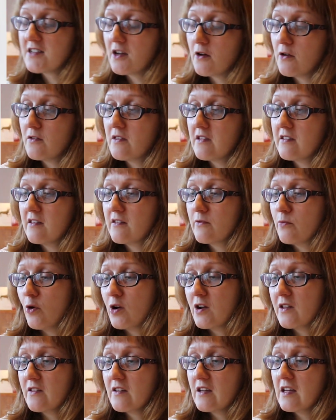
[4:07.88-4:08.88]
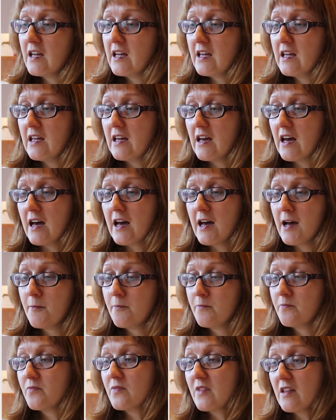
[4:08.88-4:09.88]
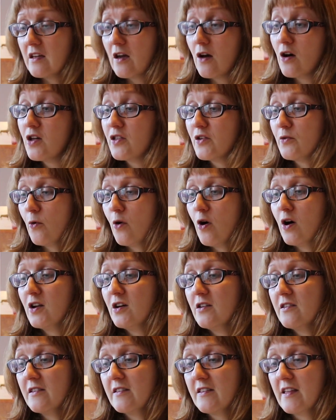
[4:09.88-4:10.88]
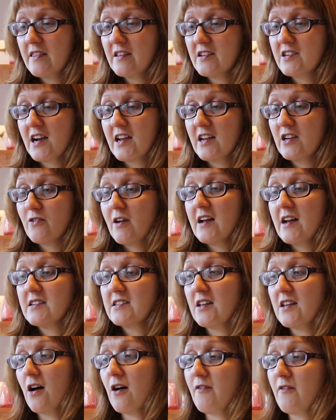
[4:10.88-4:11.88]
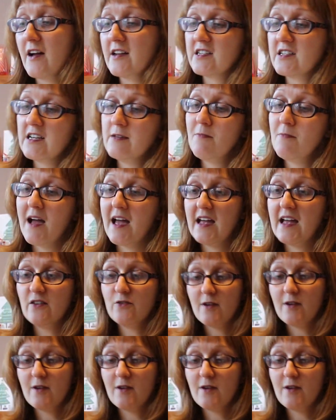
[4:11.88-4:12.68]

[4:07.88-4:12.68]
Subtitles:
so this is one of the other one other than the Jackie dress that I've actually made